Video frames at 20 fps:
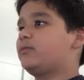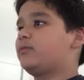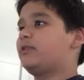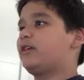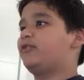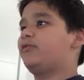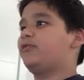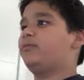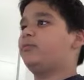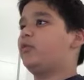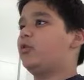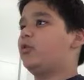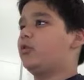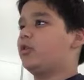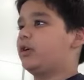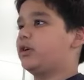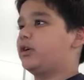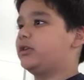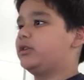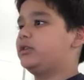We have
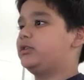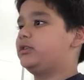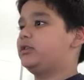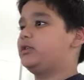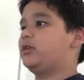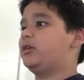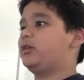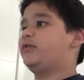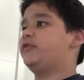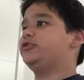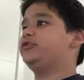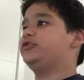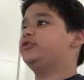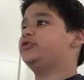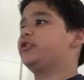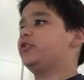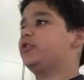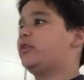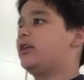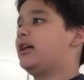more. Oh, this
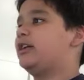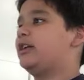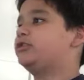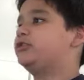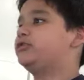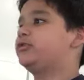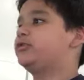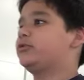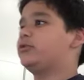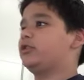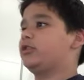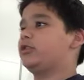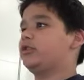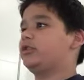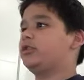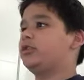is the last one.